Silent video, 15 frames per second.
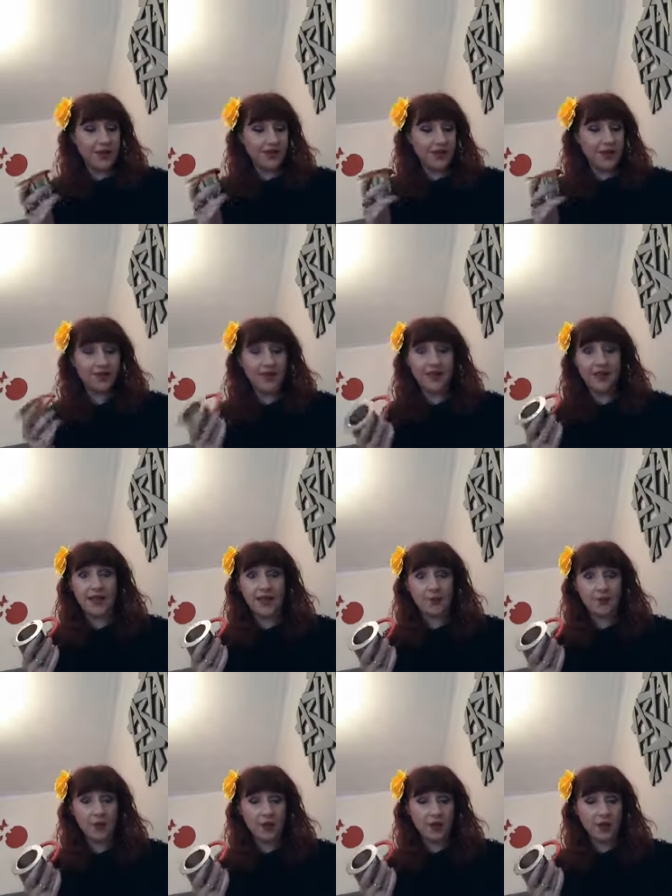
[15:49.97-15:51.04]
aside for
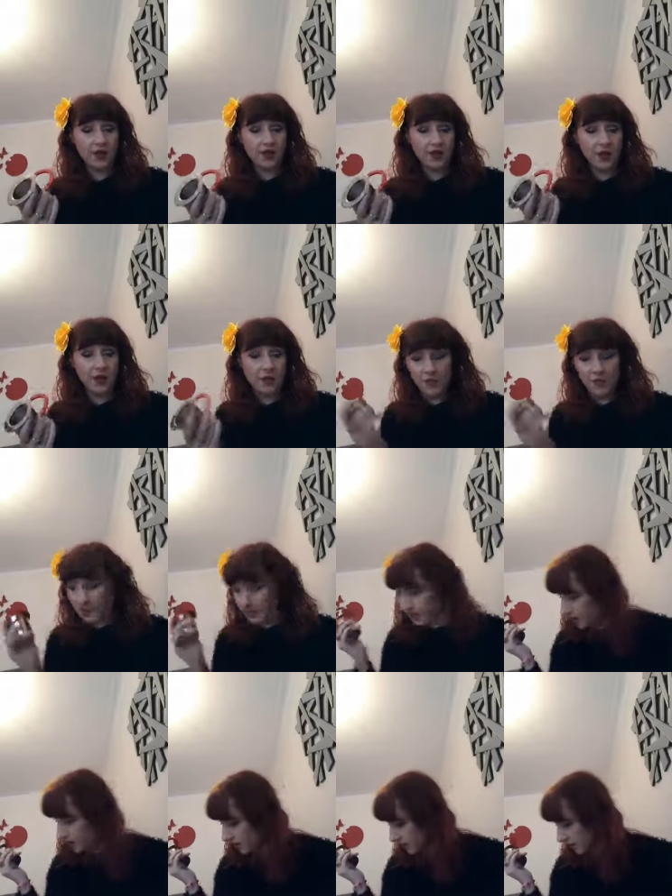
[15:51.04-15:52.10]
second brewing. So I'm taking